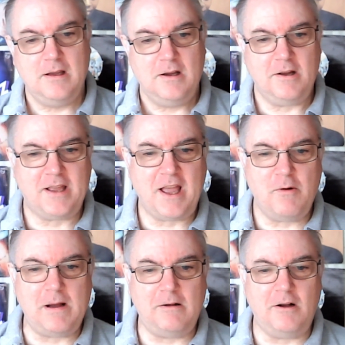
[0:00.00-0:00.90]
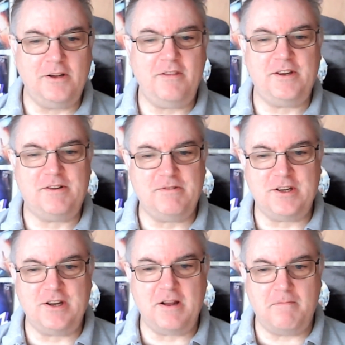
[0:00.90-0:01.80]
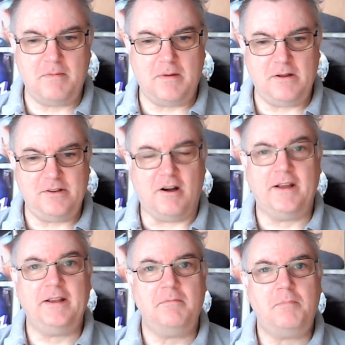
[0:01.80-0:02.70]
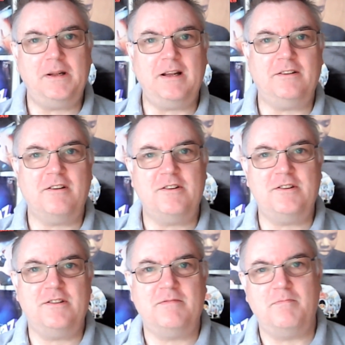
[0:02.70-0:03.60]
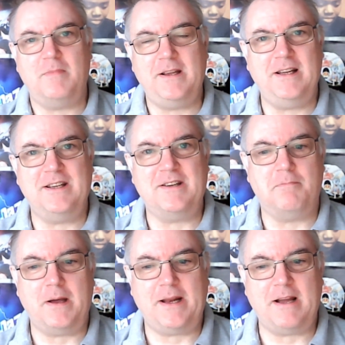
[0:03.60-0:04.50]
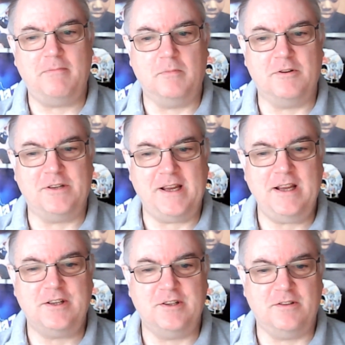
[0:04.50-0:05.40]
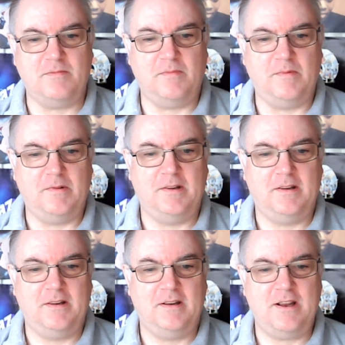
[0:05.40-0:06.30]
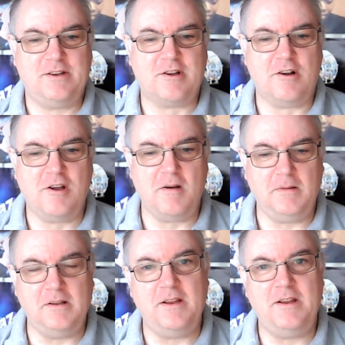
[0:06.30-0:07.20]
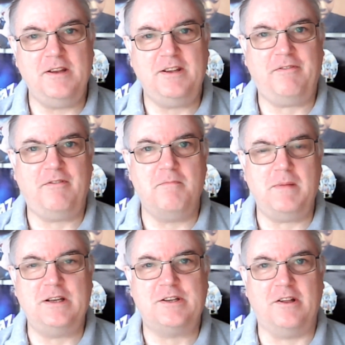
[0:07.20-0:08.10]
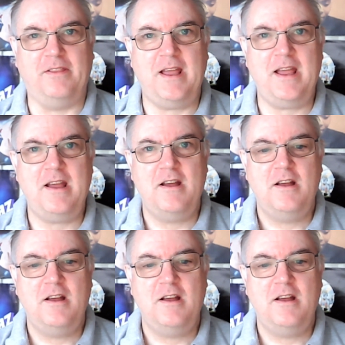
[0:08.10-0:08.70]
Okay, well, I know this one's at number 9, but that doesn't mean it's a bad album, because it isn't. It's got a couple of different bits on there.